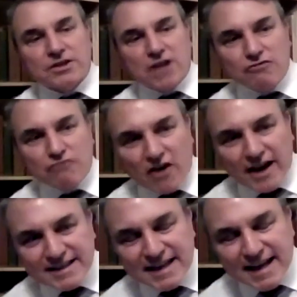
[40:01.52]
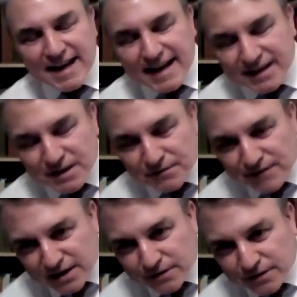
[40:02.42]
Sunrise in the
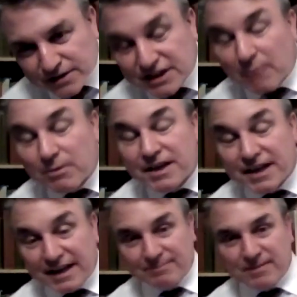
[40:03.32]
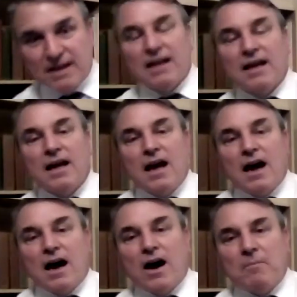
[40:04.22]
Vale of Chamonix.
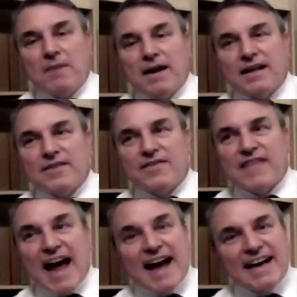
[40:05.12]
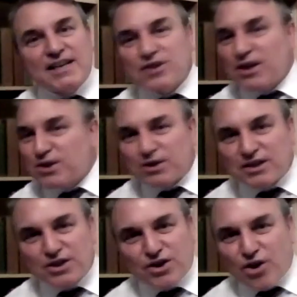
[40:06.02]
Um, that is the,
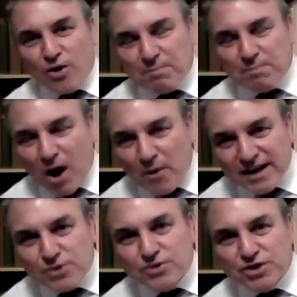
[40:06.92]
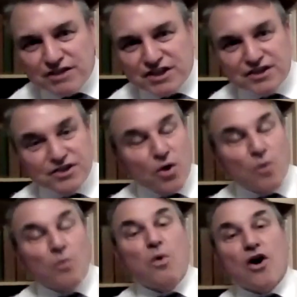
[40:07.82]
the poet, who's a Christian, is
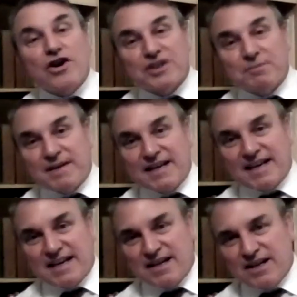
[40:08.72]
not worshipping